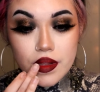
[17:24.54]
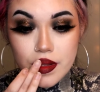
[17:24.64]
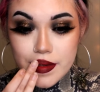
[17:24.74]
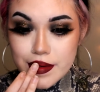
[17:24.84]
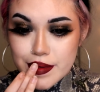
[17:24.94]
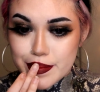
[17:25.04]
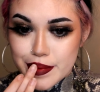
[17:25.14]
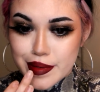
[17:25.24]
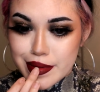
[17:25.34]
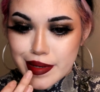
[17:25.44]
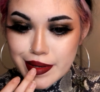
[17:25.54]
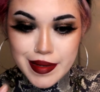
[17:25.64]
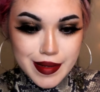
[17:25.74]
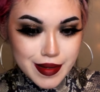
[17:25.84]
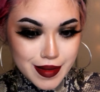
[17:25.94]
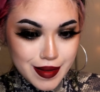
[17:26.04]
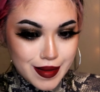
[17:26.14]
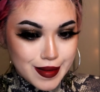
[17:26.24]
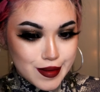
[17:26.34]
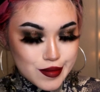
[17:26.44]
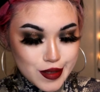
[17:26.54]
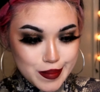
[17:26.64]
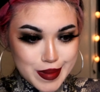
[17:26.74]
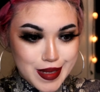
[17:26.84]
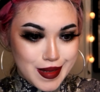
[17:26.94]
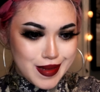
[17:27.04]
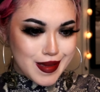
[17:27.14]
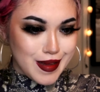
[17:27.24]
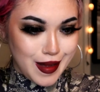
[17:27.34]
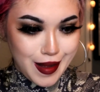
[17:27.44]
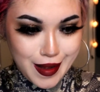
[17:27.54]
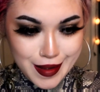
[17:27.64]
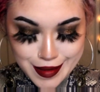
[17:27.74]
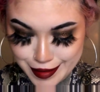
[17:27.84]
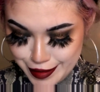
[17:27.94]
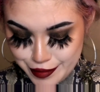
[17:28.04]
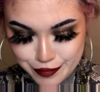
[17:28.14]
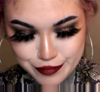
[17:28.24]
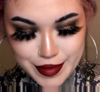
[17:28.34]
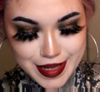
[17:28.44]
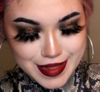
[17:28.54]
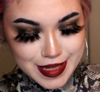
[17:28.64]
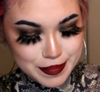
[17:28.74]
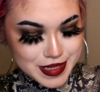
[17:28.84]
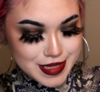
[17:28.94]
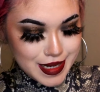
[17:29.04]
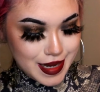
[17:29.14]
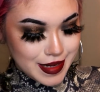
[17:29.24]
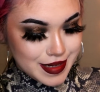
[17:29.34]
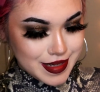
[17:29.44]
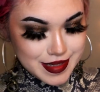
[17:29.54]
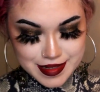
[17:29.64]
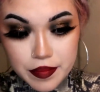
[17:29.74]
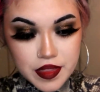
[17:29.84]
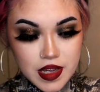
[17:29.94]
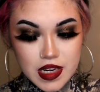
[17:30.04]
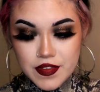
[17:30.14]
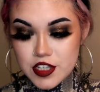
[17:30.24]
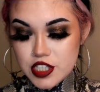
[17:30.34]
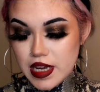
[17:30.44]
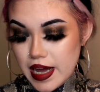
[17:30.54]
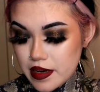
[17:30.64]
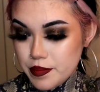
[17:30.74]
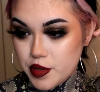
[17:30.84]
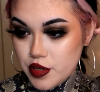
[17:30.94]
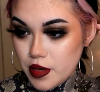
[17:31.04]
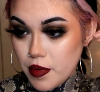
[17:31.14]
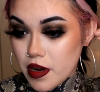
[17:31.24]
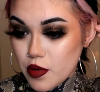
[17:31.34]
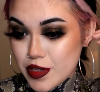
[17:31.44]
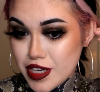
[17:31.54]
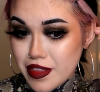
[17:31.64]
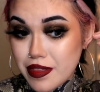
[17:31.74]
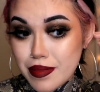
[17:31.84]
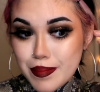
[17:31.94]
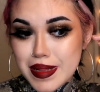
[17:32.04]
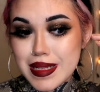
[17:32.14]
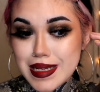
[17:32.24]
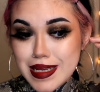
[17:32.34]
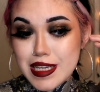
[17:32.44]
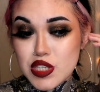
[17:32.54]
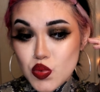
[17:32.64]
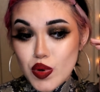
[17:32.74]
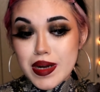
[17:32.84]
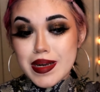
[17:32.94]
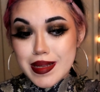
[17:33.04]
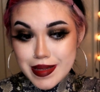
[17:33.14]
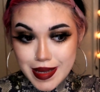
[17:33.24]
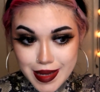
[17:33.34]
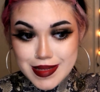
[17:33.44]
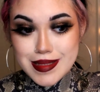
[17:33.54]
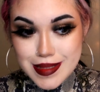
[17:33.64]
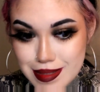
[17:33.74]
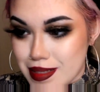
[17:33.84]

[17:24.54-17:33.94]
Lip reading: This is pretty. Look at me. Red lipstick. I'm thinking if I should add a beauty mark, which I'm leaning toward yes.